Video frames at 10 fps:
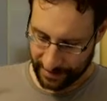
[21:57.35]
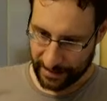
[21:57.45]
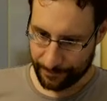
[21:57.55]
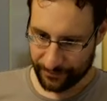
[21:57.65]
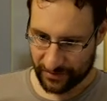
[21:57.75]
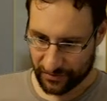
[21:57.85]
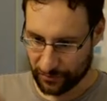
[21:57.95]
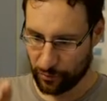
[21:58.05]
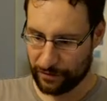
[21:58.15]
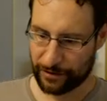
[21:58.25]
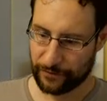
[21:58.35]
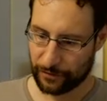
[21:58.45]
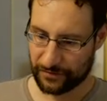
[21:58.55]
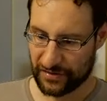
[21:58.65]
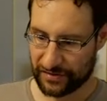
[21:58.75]
So the win-win of
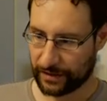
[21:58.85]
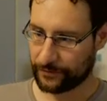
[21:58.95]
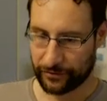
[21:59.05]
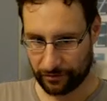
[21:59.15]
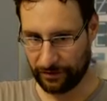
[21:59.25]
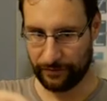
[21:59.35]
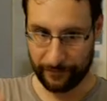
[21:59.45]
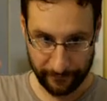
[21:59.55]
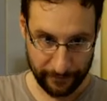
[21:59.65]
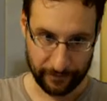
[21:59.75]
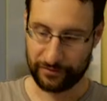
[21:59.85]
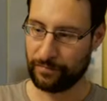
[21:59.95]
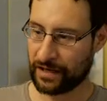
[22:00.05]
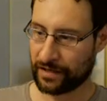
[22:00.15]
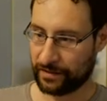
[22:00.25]
all of this stuff, not only we found a
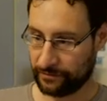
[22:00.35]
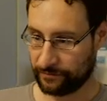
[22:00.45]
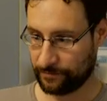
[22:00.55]
bug, and